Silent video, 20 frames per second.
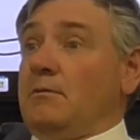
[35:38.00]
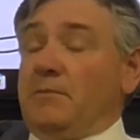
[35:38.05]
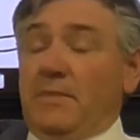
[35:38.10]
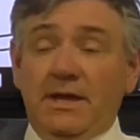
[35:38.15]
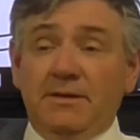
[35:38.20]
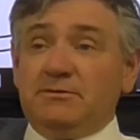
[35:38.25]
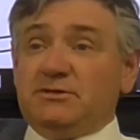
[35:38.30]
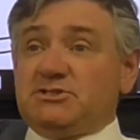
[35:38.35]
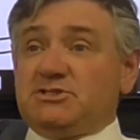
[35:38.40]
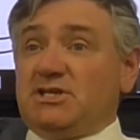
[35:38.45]

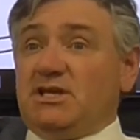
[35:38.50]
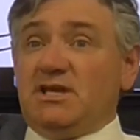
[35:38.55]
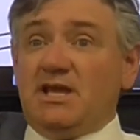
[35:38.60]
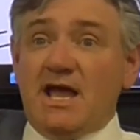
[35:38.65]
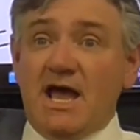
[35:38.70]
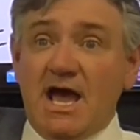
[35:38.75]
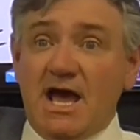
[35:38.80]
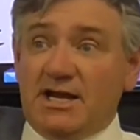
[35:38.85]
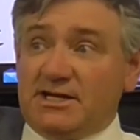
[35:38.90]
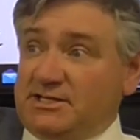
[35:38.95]
Maybe she
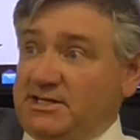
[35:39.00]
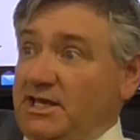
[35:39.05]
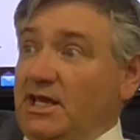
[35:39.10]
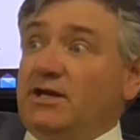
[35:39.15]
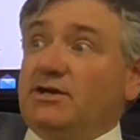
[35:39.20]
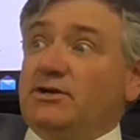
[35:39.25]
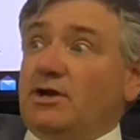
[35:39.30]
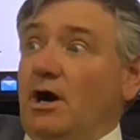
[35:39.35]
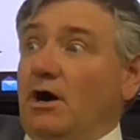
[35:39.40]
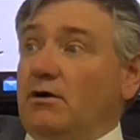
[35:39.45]
had
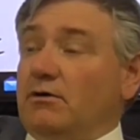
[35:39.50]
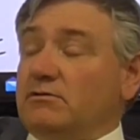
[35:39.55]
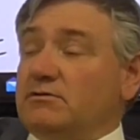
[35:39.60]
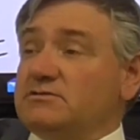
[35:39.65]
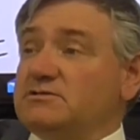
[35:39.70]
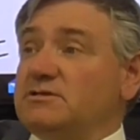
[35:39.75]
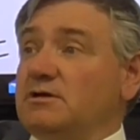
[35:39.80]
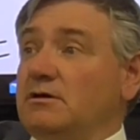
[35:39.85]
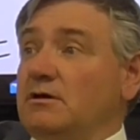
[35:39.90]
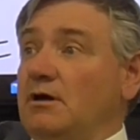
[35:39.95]

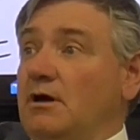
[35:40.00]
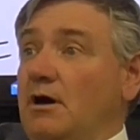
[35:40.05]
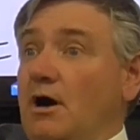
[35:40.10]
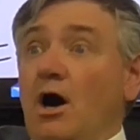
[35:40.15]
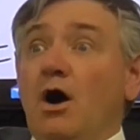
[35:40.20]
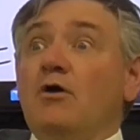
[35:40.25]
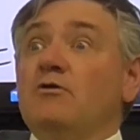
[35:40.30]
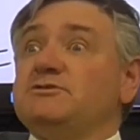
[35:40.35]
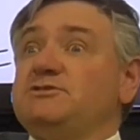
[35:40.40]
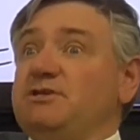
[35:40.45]
$10.
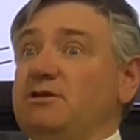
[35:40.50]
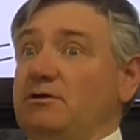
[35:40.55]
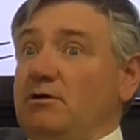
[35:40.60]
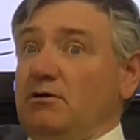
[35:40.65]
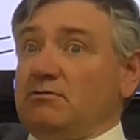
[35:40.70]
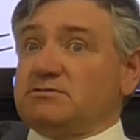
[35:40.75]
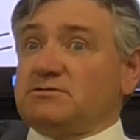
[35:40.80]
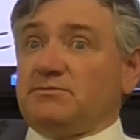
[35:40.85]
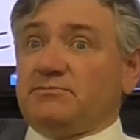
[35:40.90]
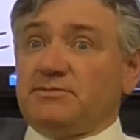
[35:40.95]
Oh, she
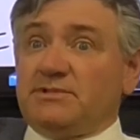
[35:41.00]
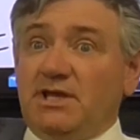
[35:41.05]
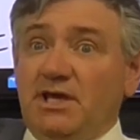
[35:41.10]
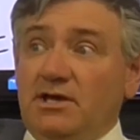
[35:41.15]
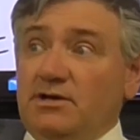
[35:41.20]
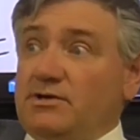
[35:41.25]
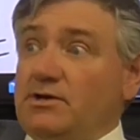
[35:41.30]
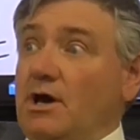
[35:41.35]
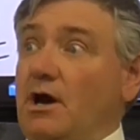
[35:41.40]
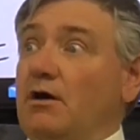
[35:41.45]
goes from
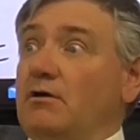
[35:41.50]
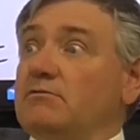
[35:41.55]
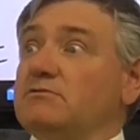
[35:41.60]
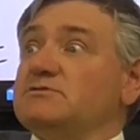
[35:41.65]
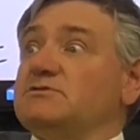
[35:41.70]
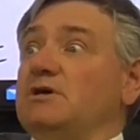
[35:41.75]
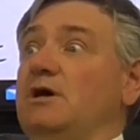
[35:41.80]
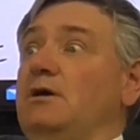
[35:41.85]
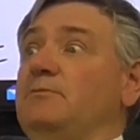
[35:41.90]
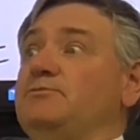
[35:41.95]

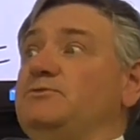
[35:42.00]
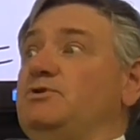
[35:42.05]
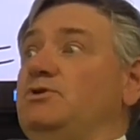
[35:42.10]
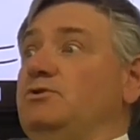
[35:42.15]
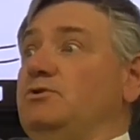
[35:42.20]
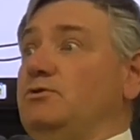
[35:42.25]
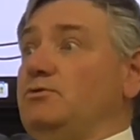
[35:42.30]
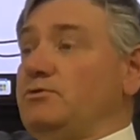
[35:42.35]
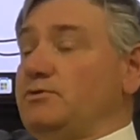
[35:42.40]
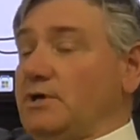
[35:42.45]
$10 up
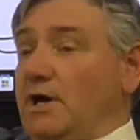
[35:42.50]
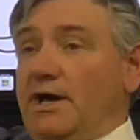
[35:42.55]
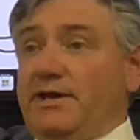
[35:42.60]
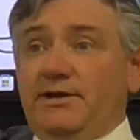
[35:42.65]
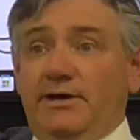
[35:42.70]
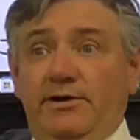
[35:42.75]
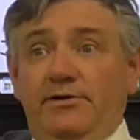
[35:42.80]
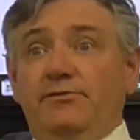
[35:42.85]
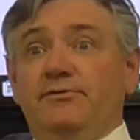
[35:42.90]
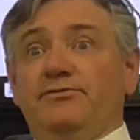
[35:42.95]
to
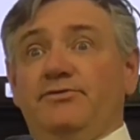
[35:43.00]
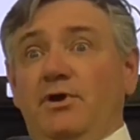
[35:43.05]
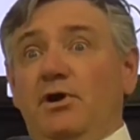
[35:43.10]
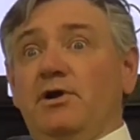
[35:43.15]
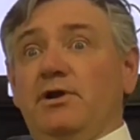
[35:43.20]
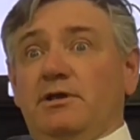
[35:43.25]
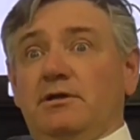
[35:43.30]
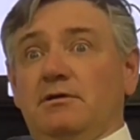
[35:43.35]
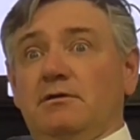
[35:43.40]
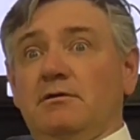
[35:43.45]

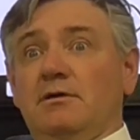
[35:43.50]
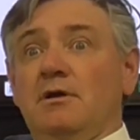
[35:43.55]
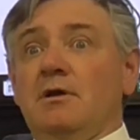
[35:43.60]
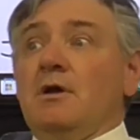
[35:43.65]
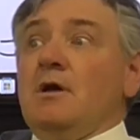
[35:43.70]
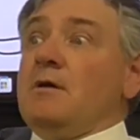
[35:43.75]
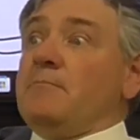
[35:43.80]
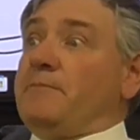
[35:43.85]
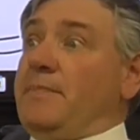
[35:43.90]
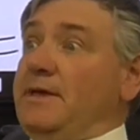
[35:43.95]
930
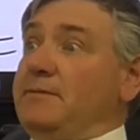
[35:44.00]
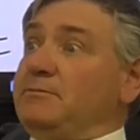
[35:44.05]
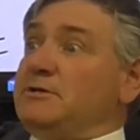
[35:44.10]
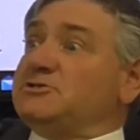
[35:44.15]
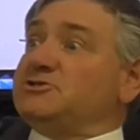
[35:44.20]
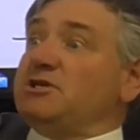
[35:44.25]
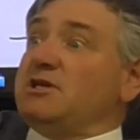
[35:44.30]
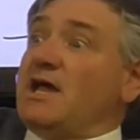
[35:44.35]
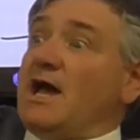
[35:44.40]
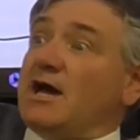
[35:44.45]

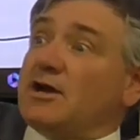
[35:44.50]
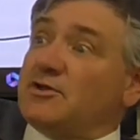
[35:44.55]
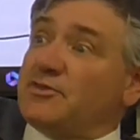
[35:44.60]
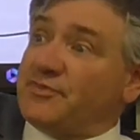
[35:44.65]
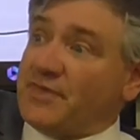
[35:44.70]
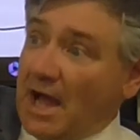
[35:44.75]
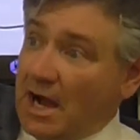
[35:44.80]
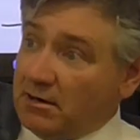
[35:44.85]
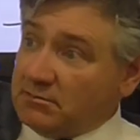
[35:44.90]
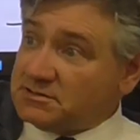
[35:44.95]
Maybe she had
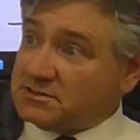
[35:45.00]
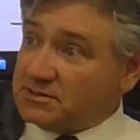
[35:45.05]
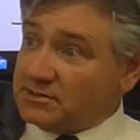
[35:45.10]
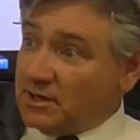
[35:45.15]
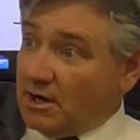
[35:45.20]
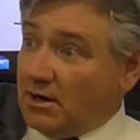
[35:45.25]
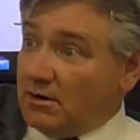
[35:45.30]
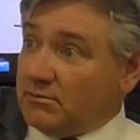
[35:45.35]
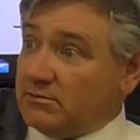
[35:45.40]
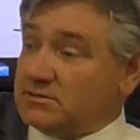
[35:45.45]

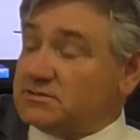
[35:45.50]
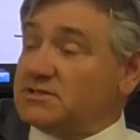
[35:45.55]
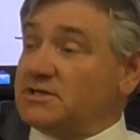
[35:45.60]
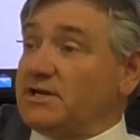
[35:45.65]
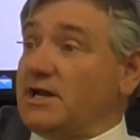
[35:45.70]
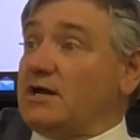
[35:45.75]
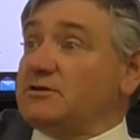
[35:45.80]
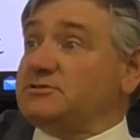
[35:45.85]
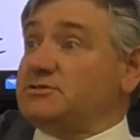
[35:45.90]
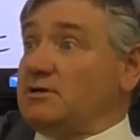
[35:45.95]
$1,000
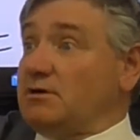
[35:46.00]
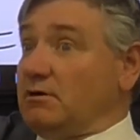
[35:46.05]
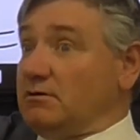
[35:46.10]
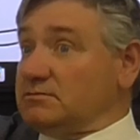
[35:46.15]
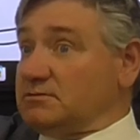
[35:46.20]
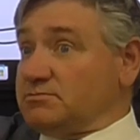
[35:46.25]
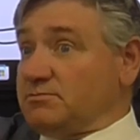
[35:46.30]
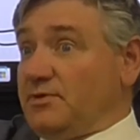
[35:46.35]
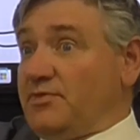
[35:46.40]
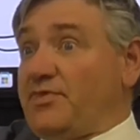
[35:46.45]
and now she
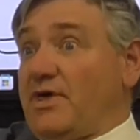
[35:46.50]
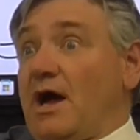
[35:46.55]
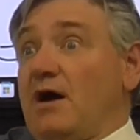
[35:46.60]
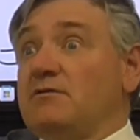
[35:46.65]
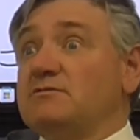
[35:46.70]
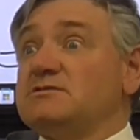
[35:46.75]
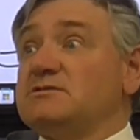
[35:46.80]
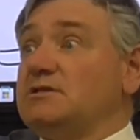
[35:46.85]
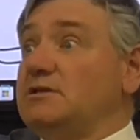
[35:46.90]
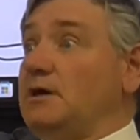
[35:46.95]
goes from
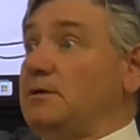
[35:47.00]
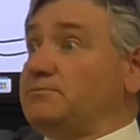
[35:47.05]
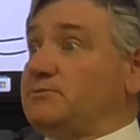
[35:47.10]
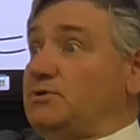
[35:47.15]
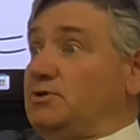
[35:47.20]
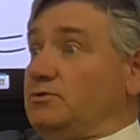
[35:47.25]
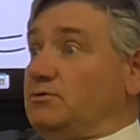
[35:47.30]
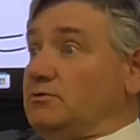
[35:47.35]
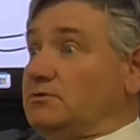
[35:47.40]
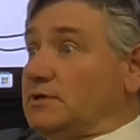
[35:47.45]
1000 up
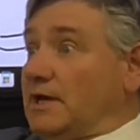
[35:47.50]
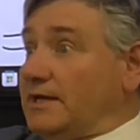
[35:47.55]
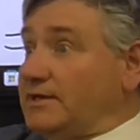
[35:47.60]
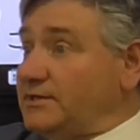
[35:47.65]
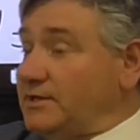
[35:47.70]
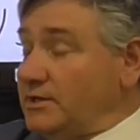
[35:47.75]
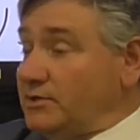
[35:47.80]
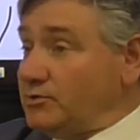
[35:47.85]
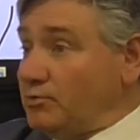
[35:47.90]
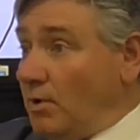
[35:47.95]
to
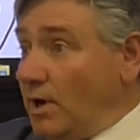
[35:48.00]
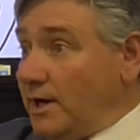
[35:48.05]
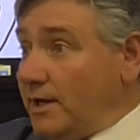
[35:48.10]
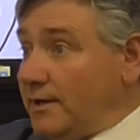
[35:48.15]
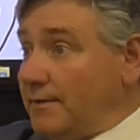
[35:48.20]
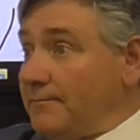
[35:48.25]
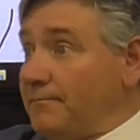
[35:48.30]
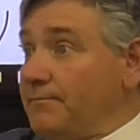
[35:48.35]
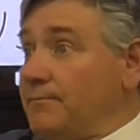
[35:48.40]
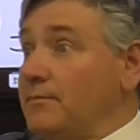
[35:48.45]

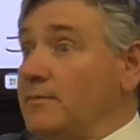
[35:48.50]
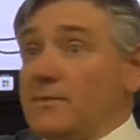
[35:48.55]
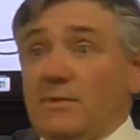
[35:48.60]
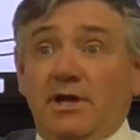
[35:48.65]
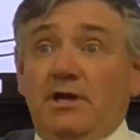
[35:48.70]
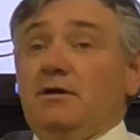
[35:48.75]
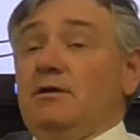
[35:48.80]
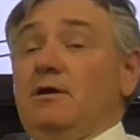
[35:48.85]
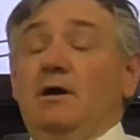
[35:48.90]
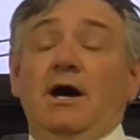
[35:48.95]
1920
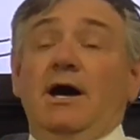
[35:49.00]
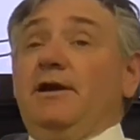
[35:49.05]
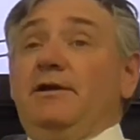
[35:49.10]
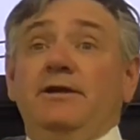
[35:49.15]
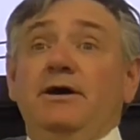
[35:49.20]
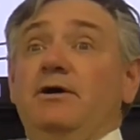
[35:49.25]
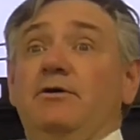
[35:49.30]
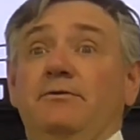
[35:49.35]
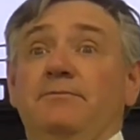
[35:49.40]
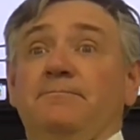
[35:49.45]
Okay? I
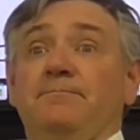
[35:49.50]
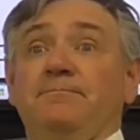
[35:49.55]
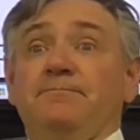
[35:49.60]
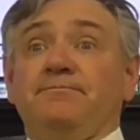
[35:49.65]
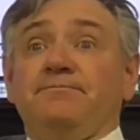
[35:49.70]
don't know.